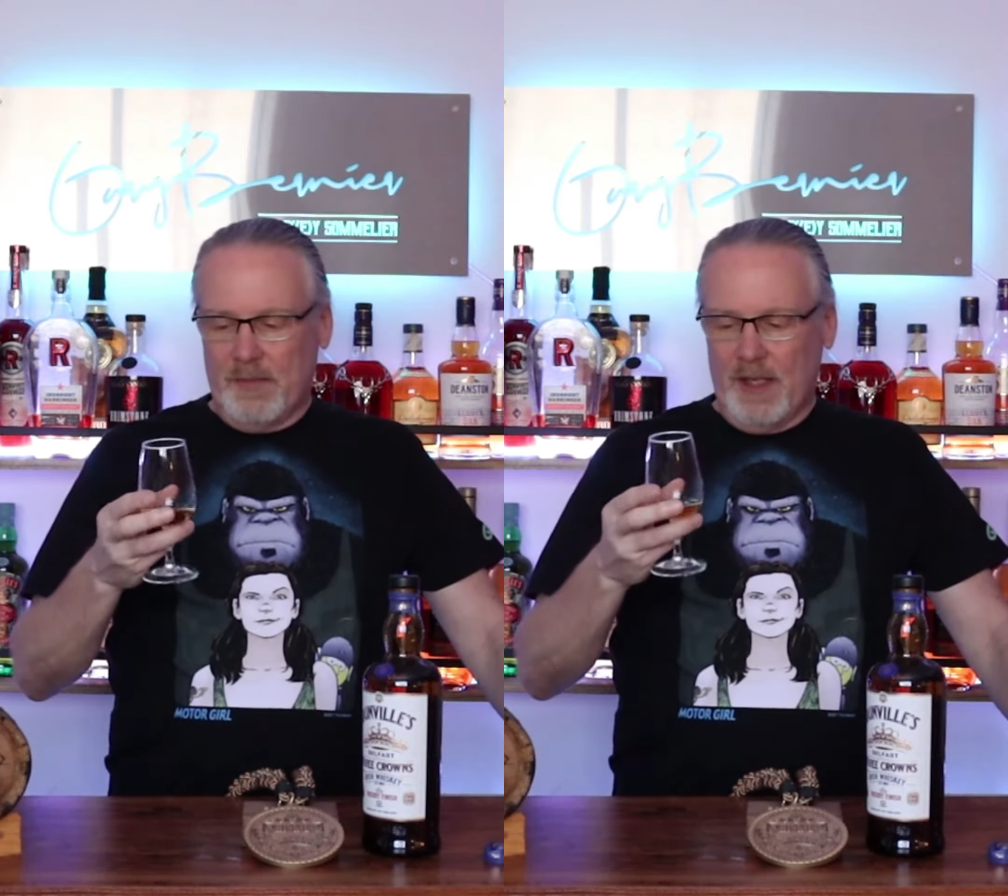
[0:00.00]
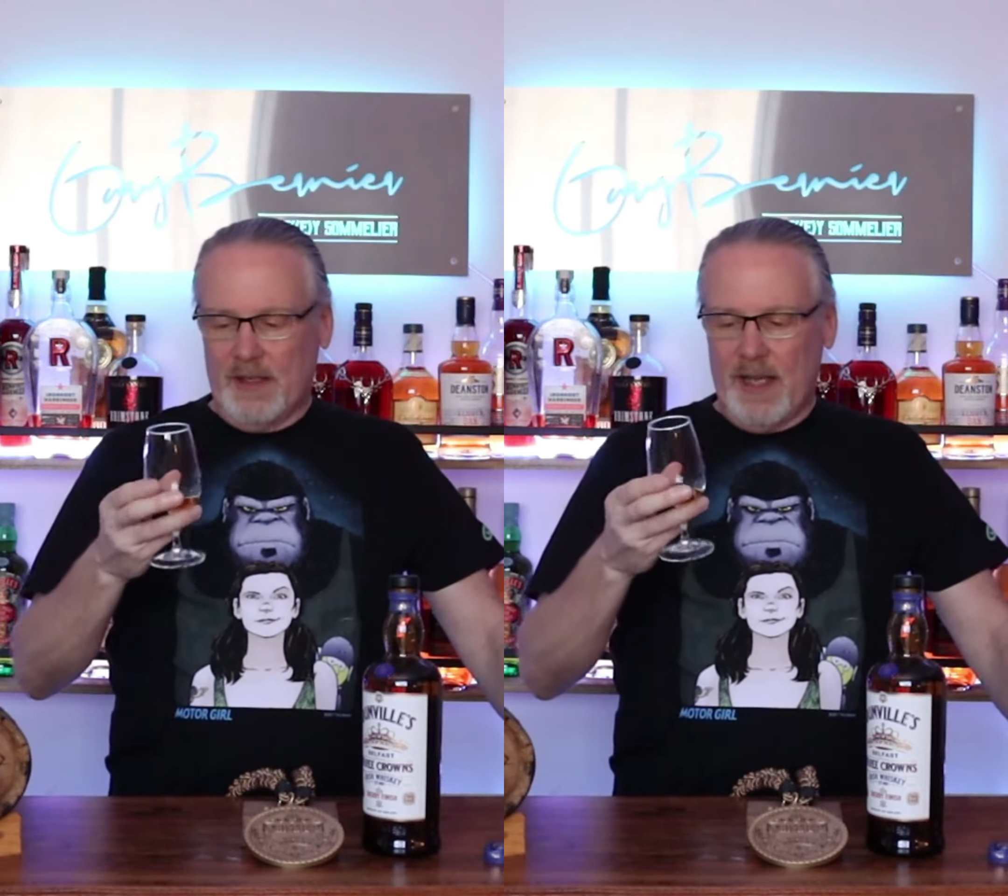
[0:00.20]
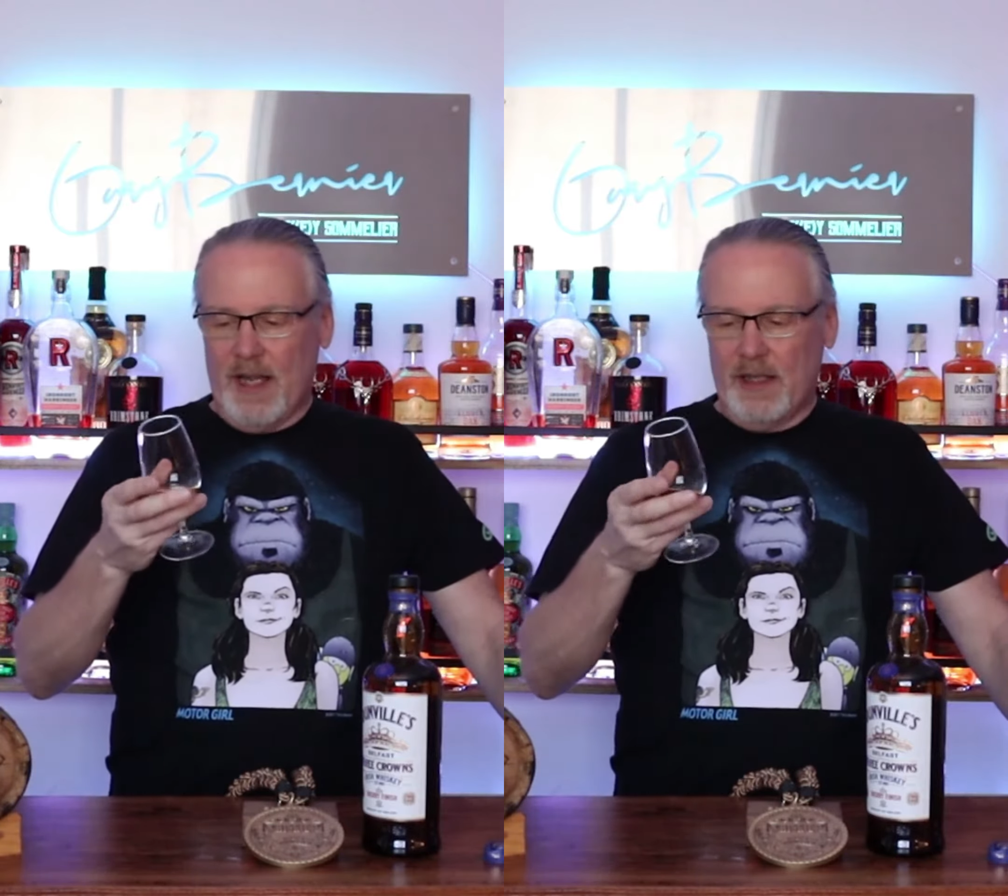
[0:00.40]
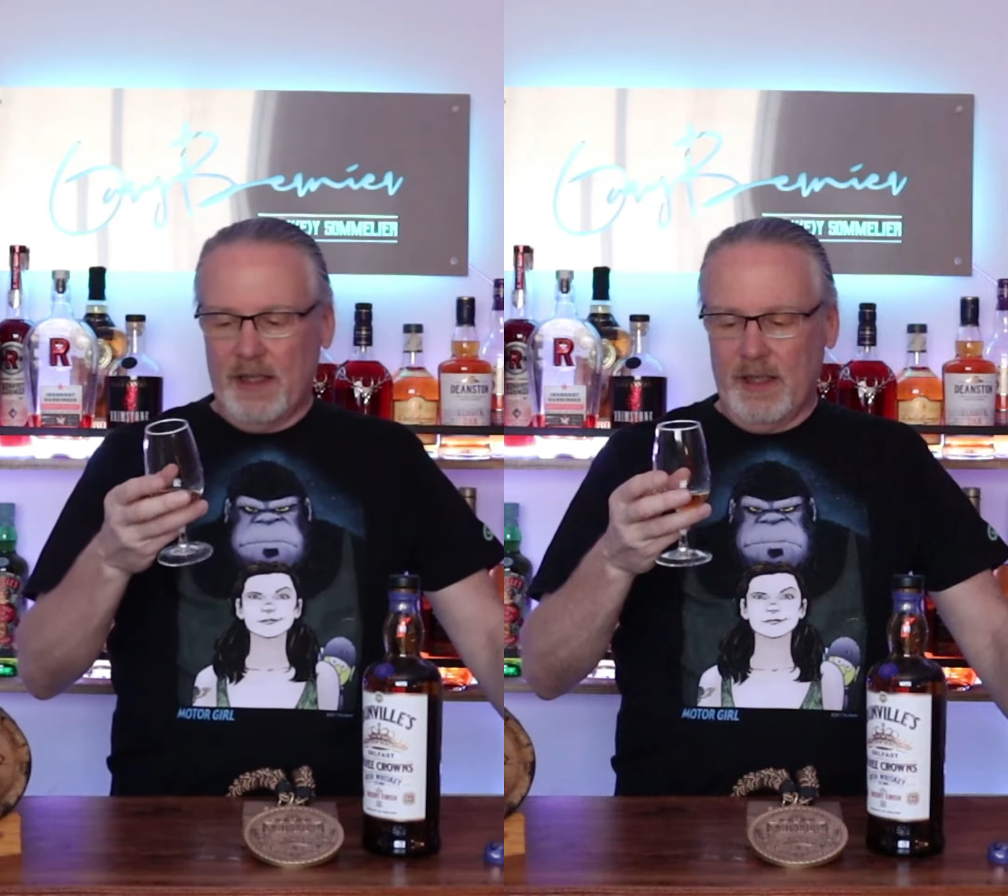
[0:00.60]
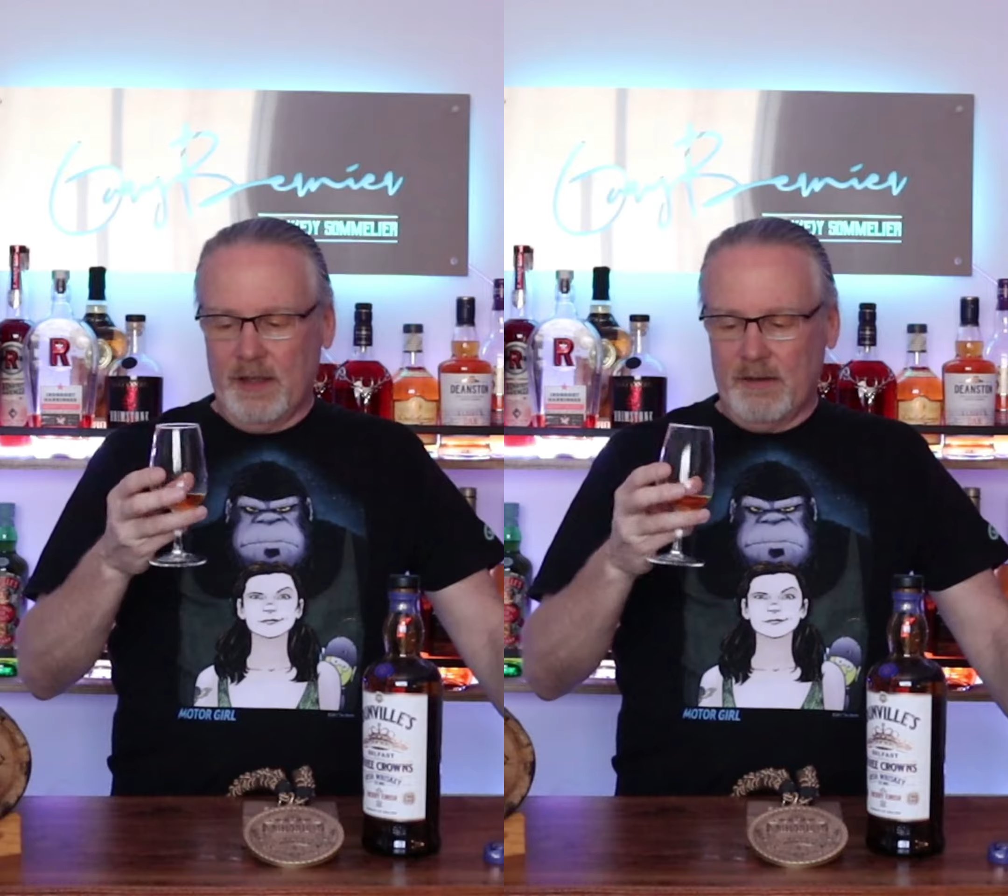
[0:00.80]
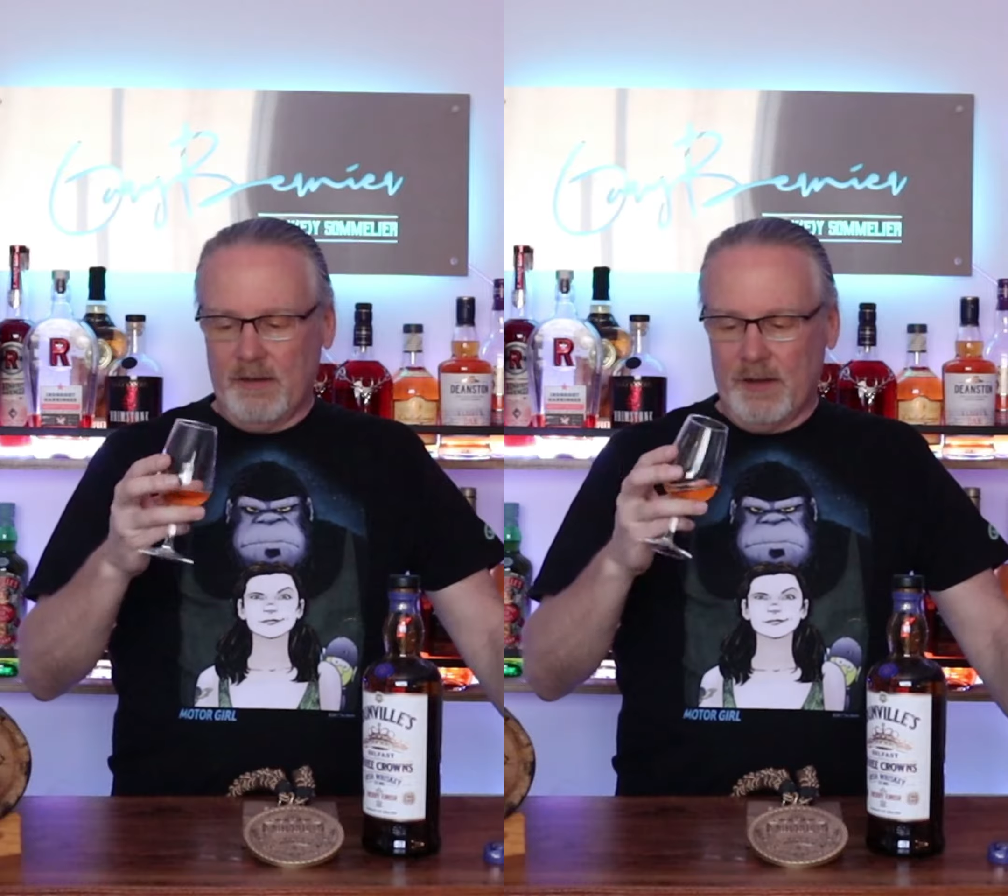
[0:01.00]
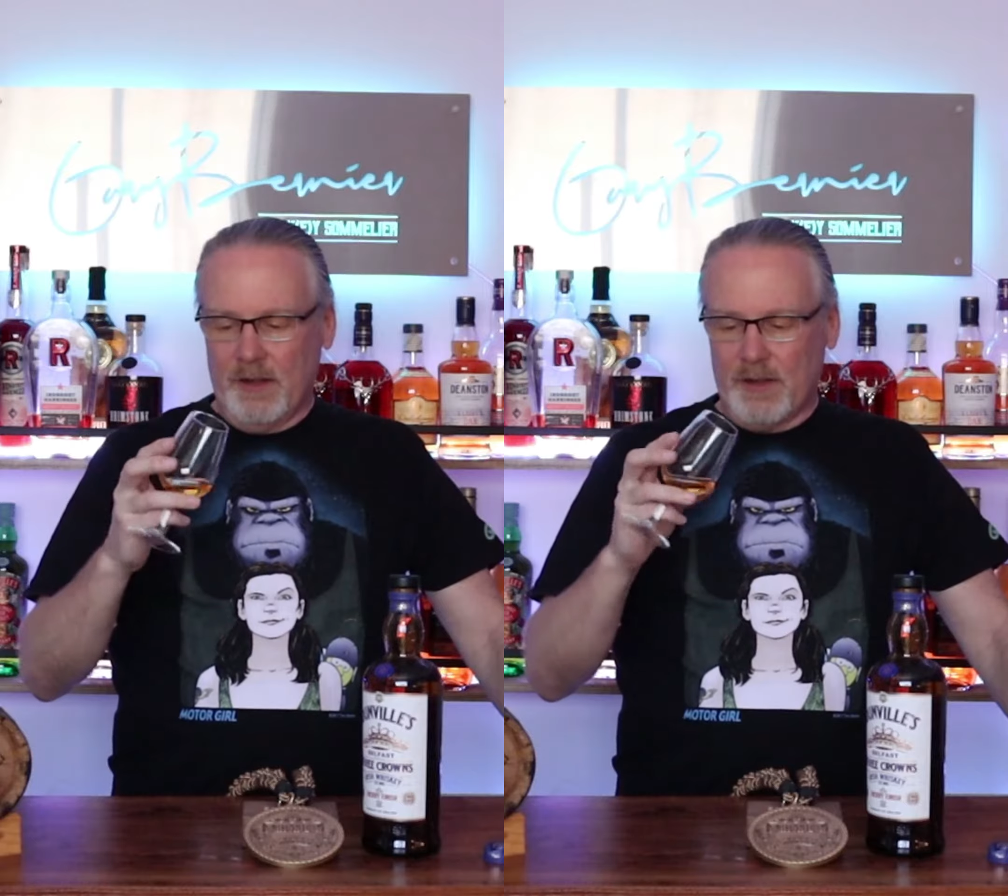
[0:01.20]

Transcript: exactly the